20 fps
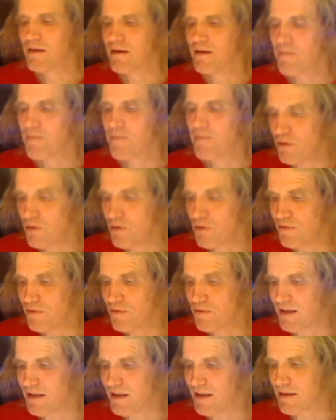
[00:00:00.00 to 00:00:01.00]

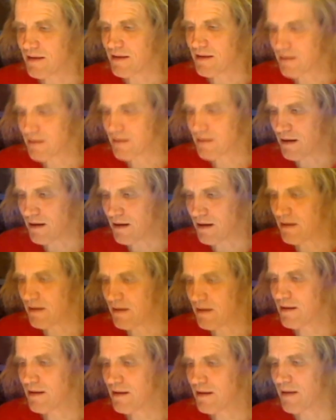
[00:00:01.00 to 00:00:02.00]
moves in the sun
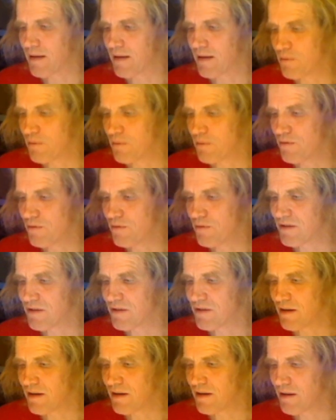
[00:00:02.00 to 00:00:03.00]
that moves
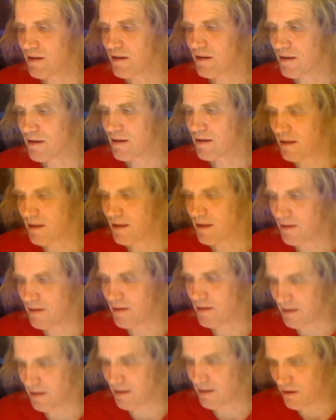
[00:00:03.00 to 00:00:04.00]

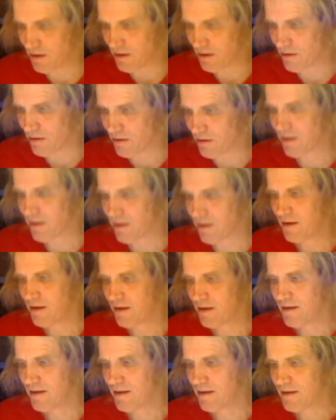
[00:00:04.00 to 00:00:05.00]
in the earth.
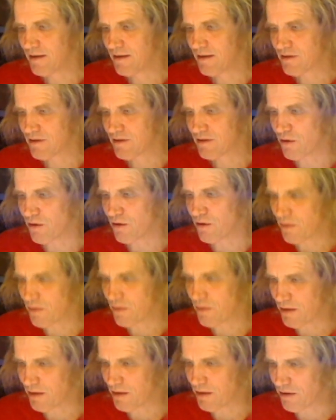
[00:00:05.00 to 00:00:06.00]
So when the